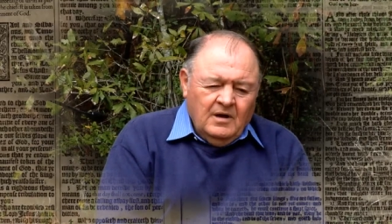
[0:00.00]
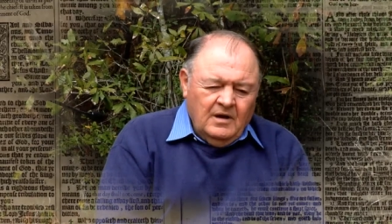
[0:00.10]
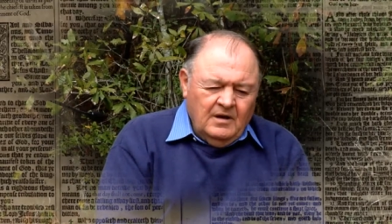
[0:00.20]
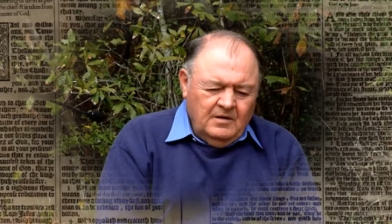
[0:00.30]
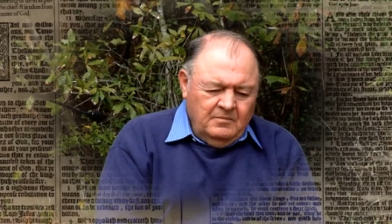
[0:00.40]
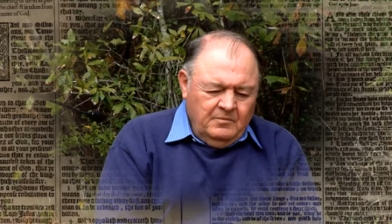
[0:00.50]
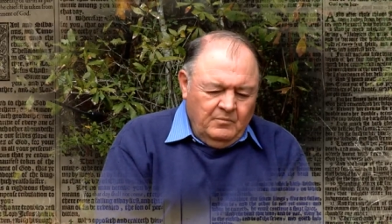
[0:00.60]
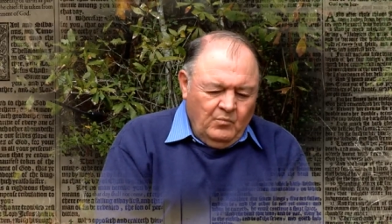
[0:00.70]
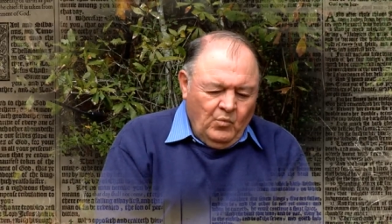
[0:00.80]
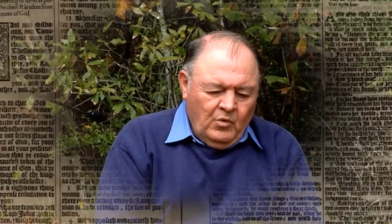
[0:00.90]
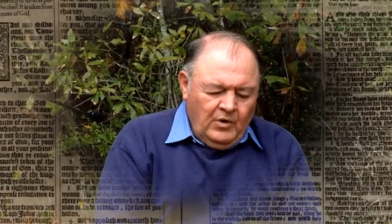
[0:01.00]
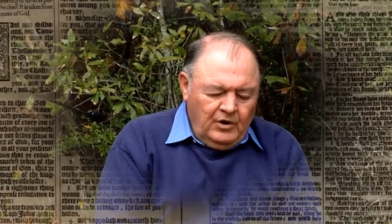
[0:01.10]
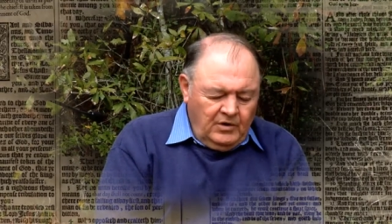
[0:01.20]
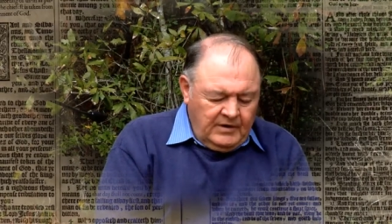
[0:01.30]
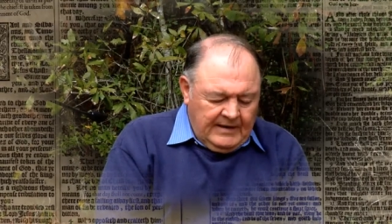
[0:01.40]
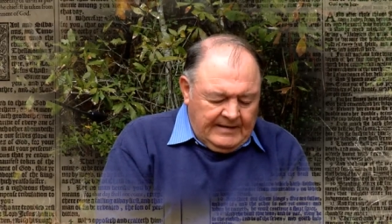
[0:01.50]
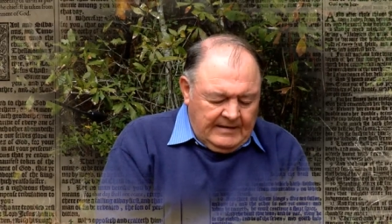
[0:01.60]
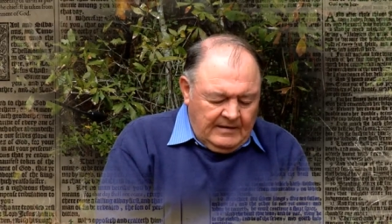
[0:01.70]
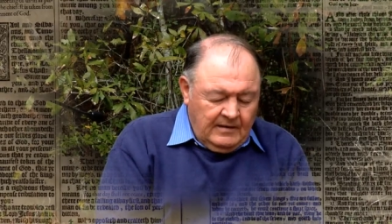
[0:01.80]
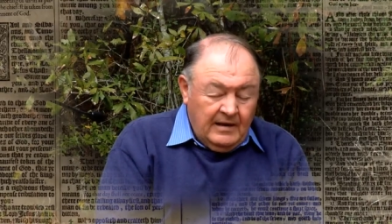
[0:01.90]
When we look at
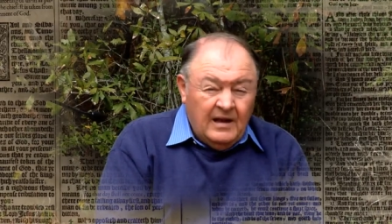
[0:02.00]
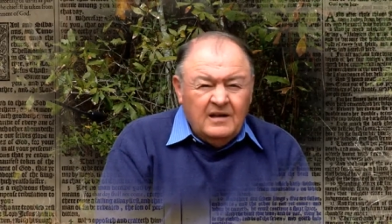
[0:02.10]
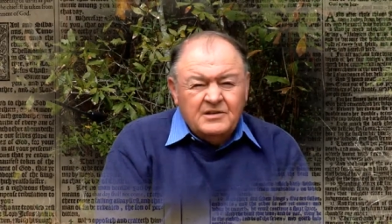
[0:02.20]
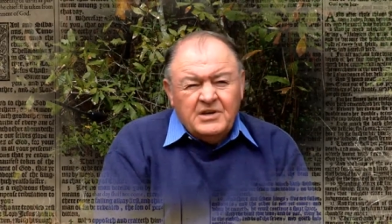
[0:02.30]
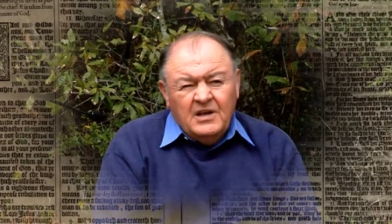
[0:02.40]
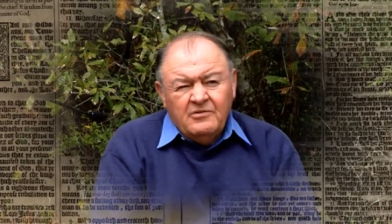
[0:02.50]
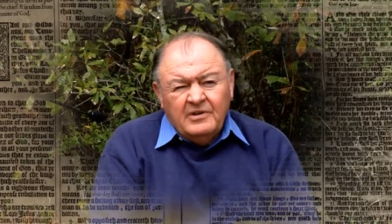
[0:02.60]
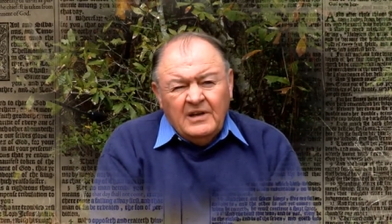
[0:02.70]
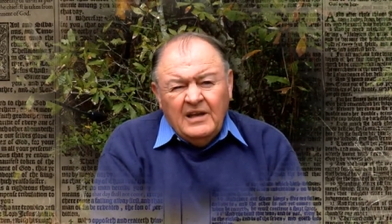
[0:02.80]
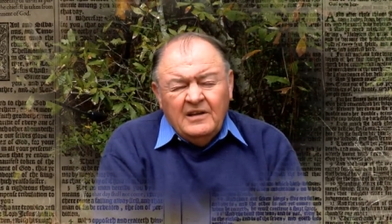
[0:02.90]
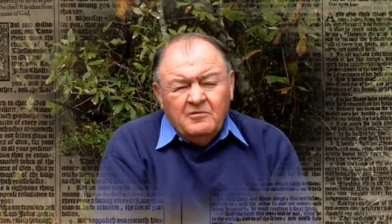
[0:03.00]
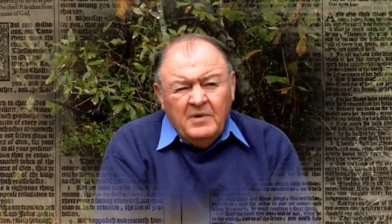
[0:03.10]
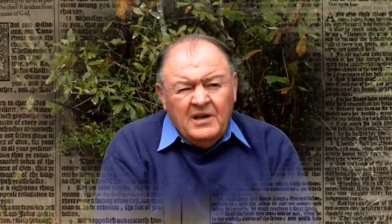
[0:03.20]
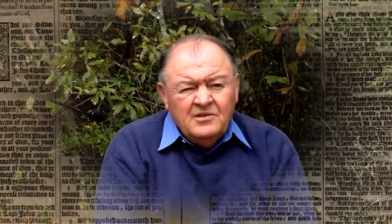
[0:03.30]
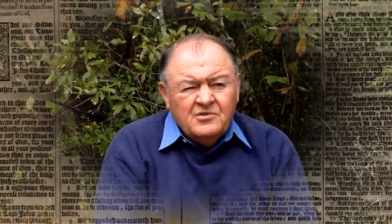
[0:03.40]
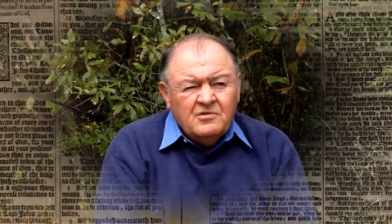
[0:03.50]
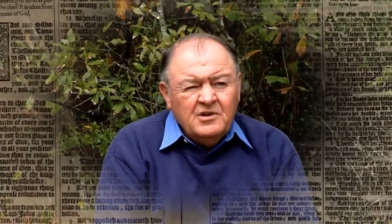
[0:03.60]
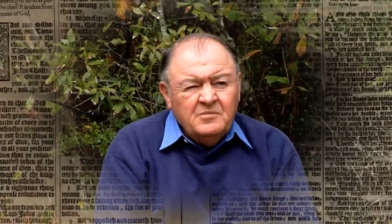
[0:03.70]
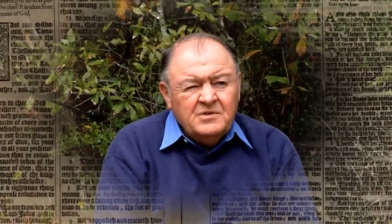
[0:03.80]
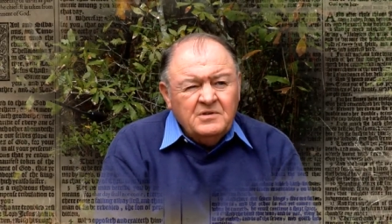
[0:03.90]
the Alexandrian line of
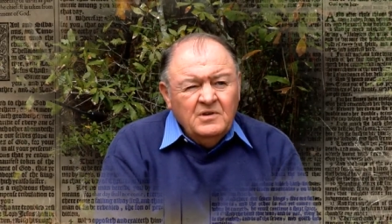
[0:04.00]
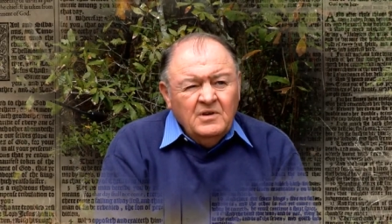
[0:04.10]
manuscripts,